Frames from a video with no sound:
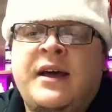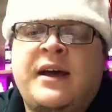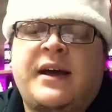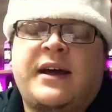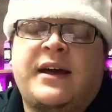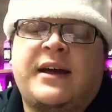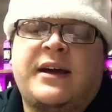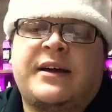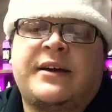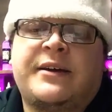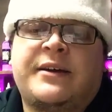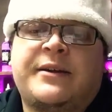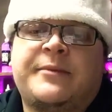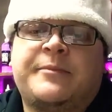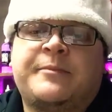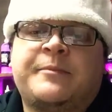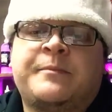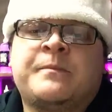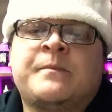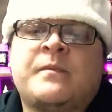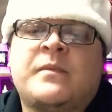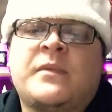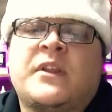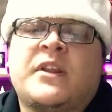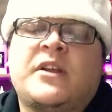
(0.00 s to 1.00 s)

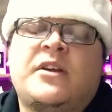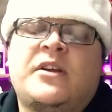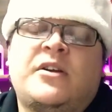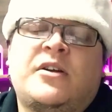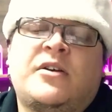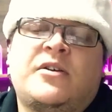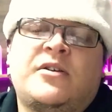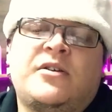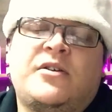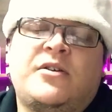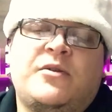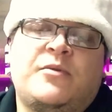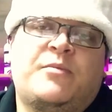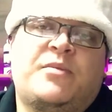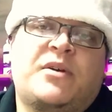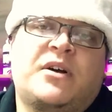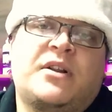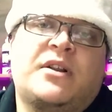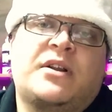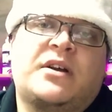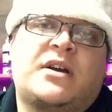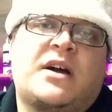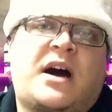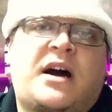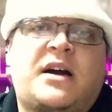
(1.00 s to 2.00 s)
And you know, you
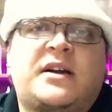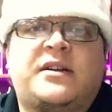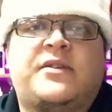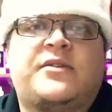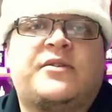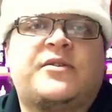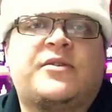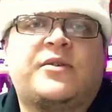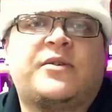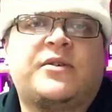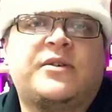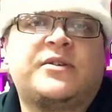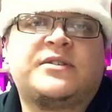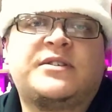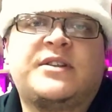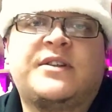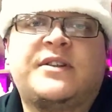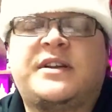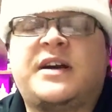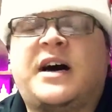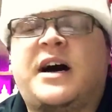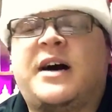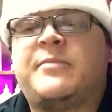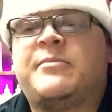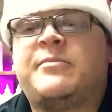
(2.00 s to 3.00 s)
put the cotton and the coils in
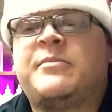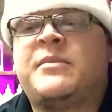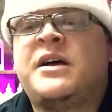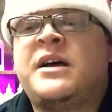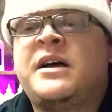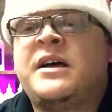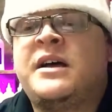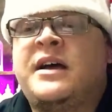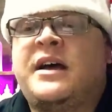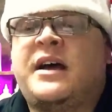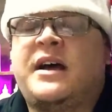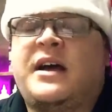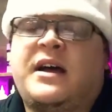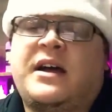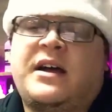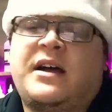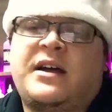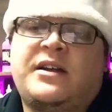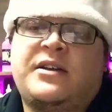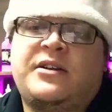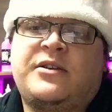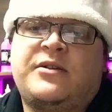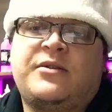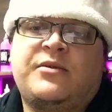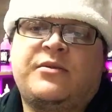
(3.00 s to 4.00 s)
the top
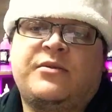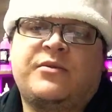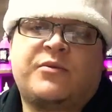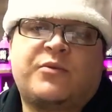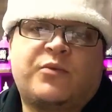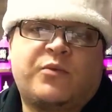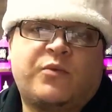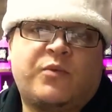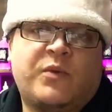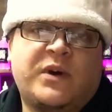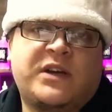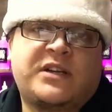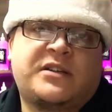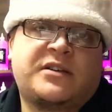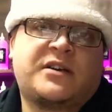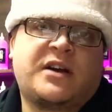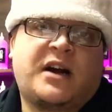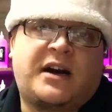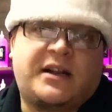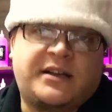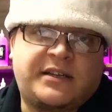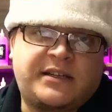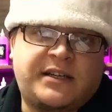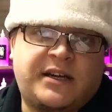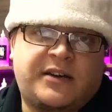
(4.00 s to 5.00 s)
and you wick your
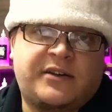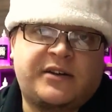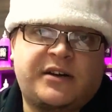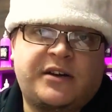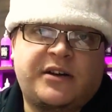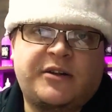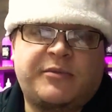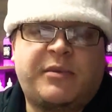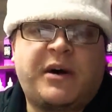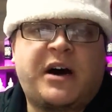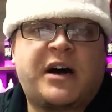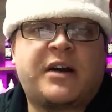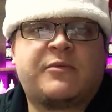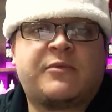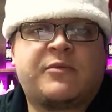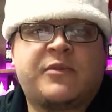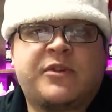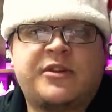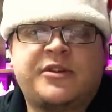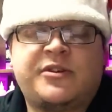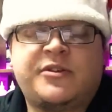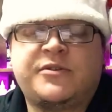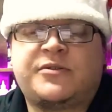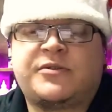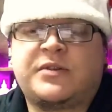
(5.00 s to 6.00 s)
cotton down into the bottom where
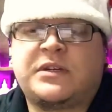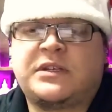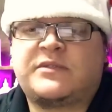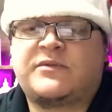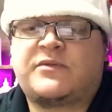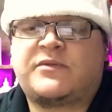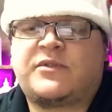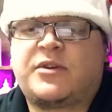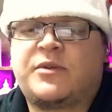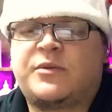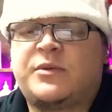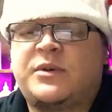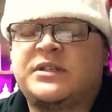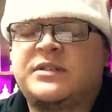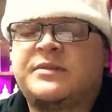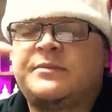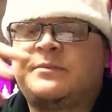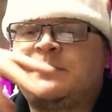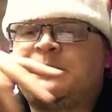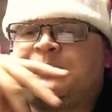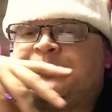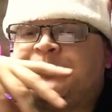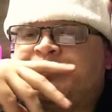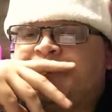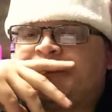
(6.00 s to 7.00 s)
the juice reservoir was.
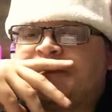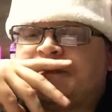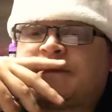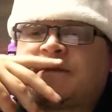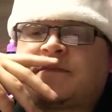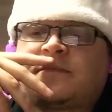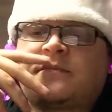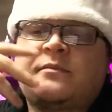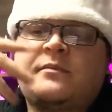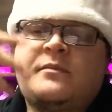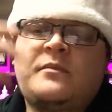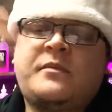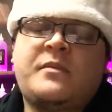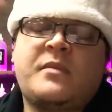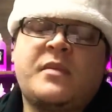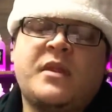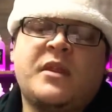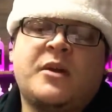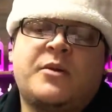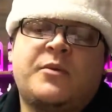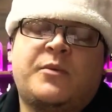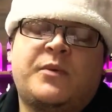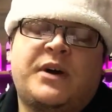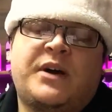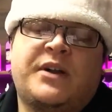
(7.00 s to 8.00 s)

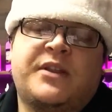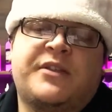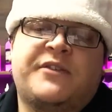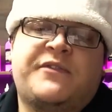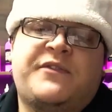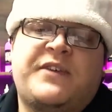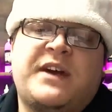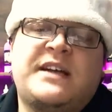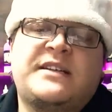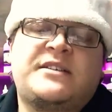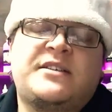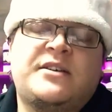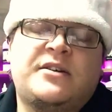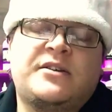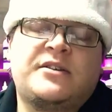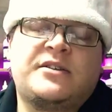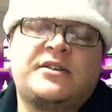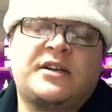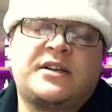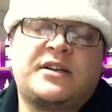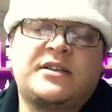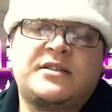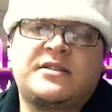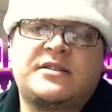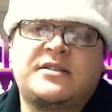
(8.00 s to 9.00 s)
Well, the Fancier
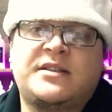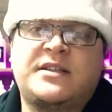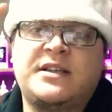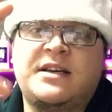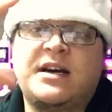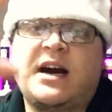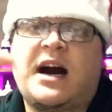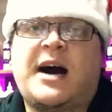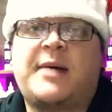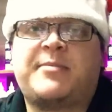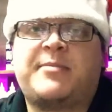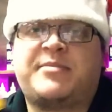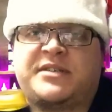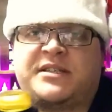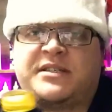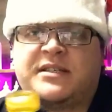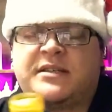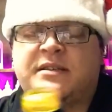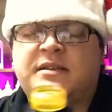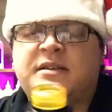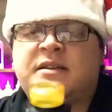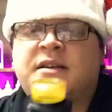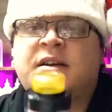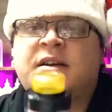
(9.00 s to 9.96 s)
does the opposite.